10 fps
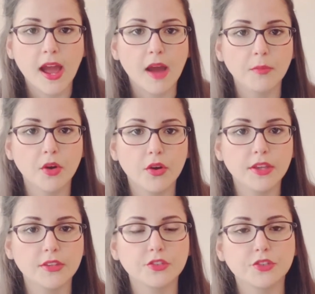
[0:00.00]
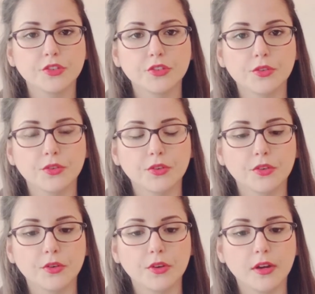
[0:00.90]
I'm going to
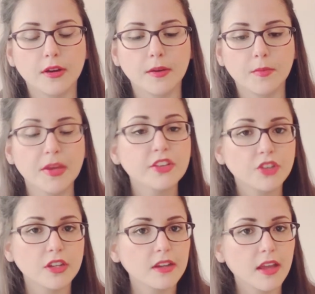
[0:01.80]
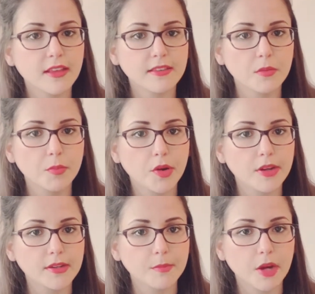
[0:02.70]
uh, mention at some
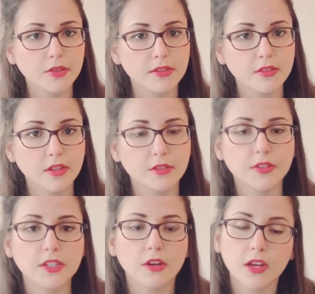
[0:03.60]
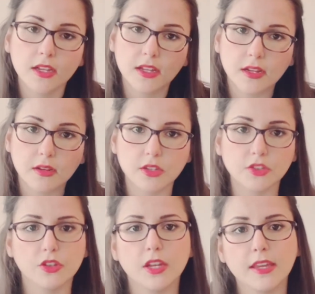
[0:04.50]
point about this other video and then I'm going
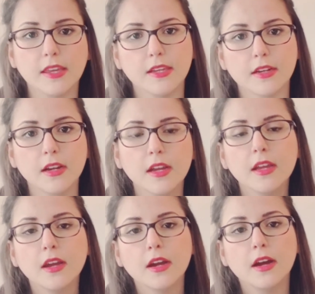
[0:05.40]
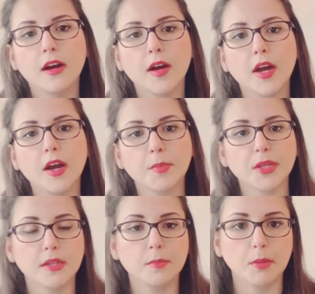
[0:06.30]
to link here uh, up
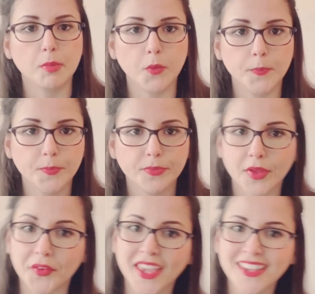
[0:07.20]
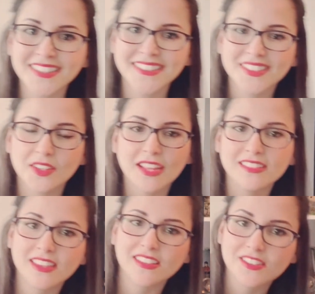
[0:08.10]
in the bubble. Okay, so
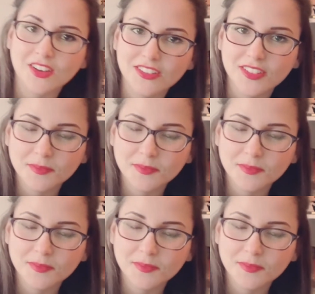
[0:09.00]
let's get started.